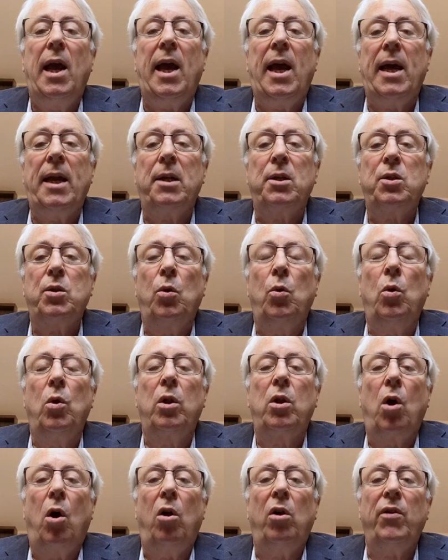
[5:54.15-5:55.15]
at a
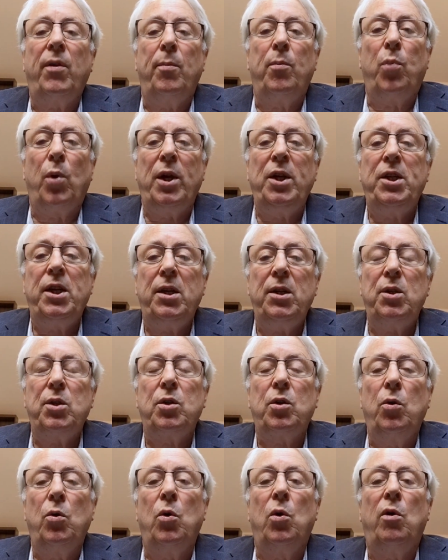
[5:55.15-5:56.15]
school called the Bridges
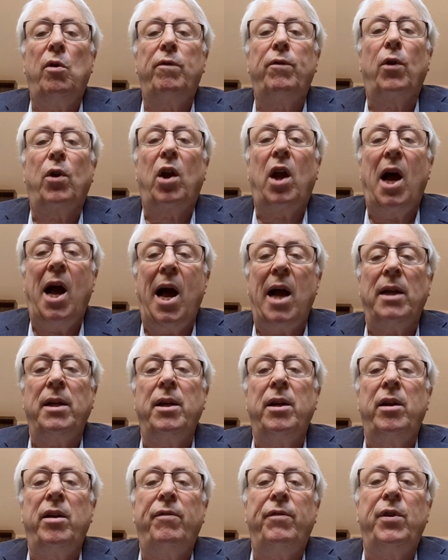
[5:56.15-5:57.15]
School for
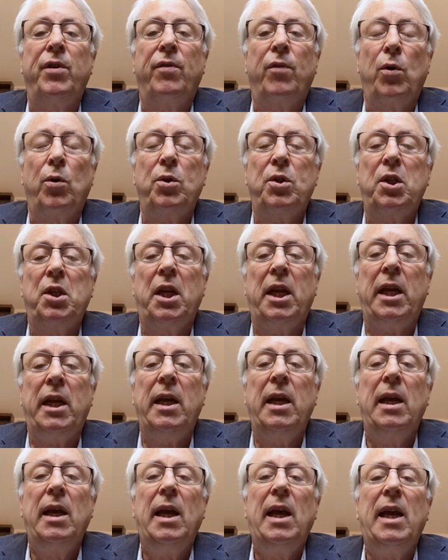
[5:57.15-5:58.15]
Cognitive
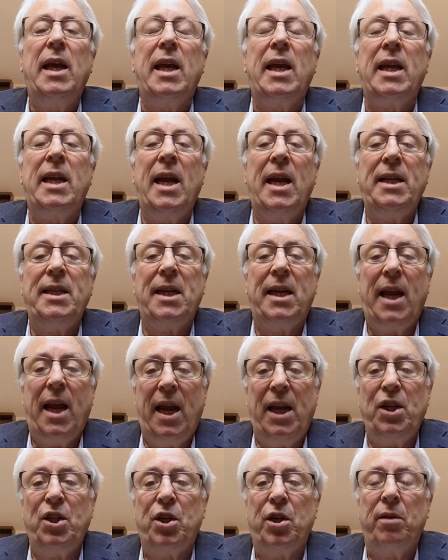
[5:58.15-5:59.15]
Diversity in
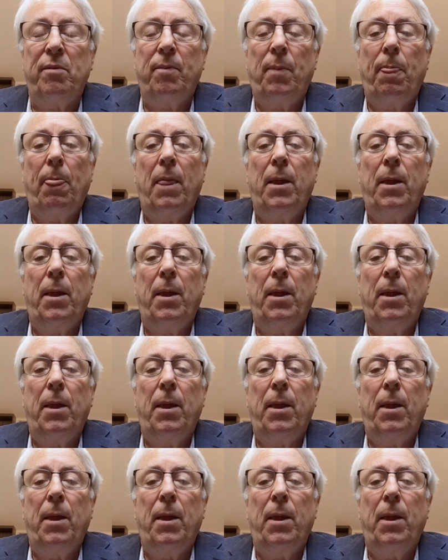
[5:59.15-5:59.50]
Education,